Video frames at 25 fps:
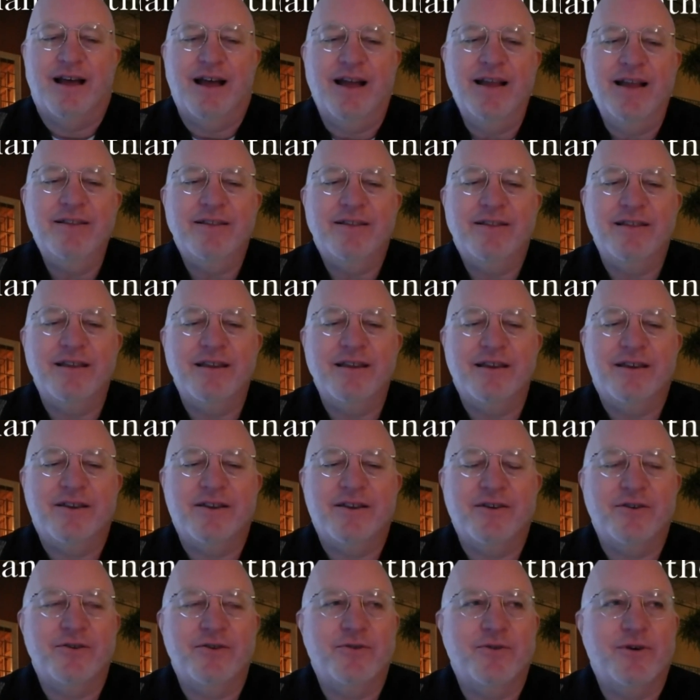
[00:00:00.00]
I think
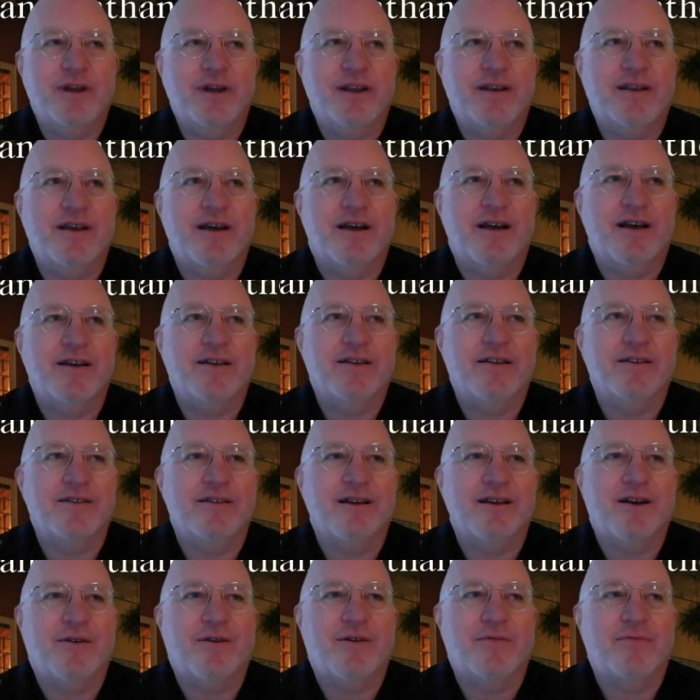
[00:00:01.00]
you and
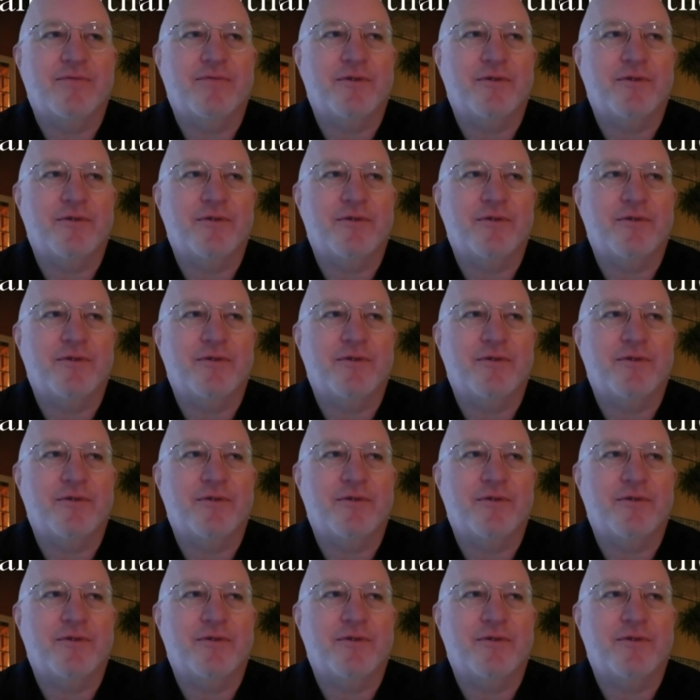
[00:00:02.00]
our